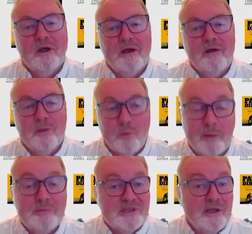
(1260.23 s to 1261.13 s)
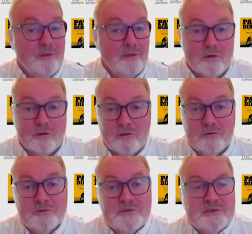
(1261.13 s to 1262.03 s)
the website that you can
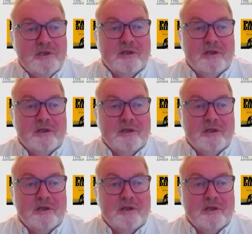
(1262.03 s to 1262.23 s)
use.